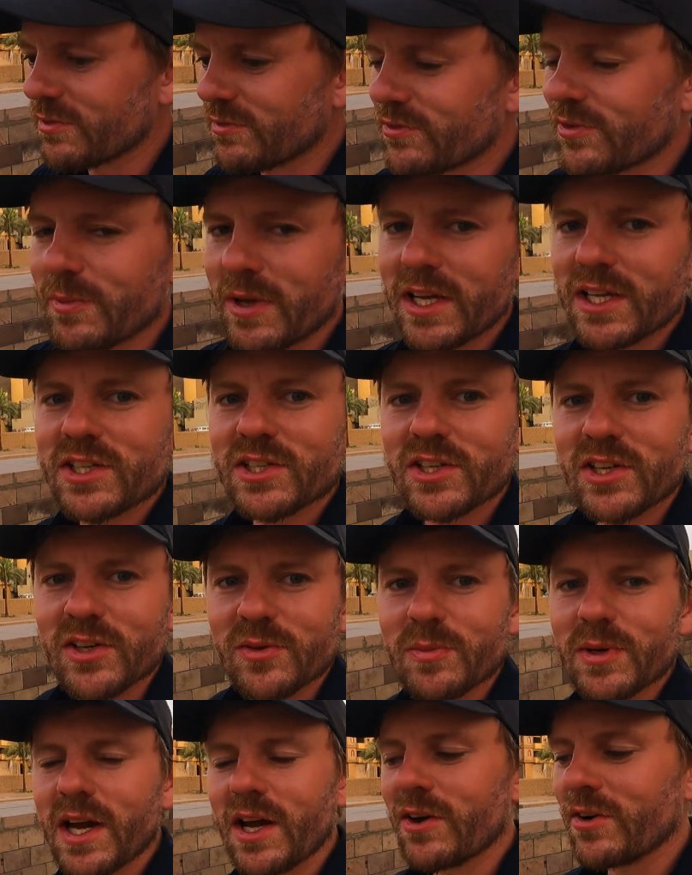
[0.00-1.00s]
information
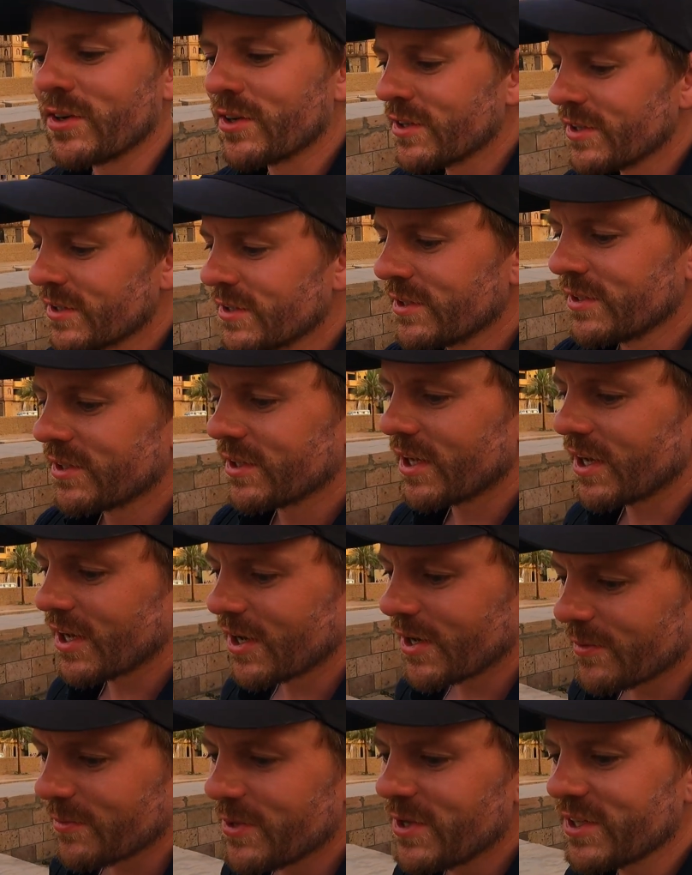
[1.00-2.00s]
about
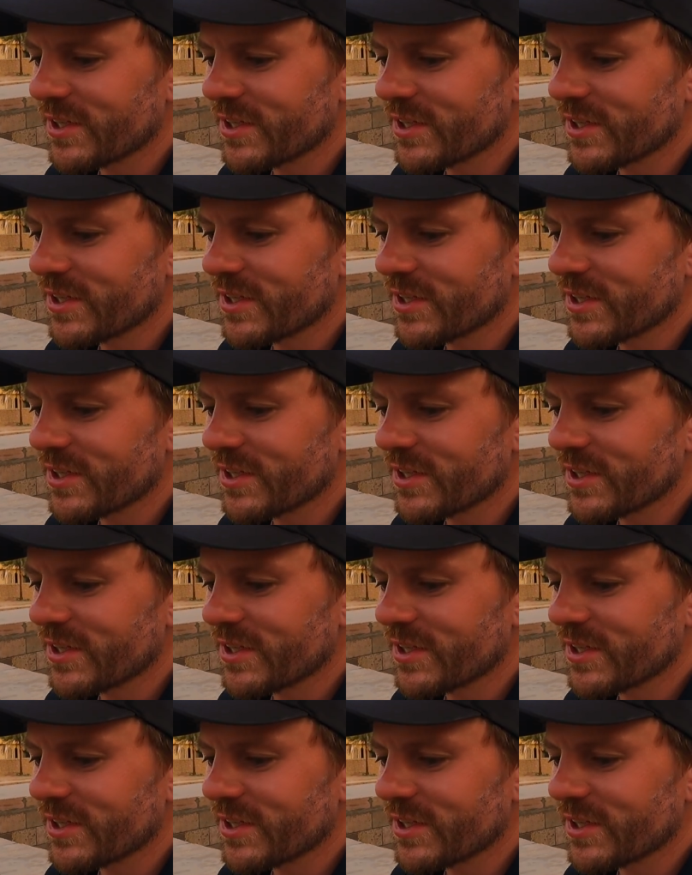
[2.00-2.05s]
um,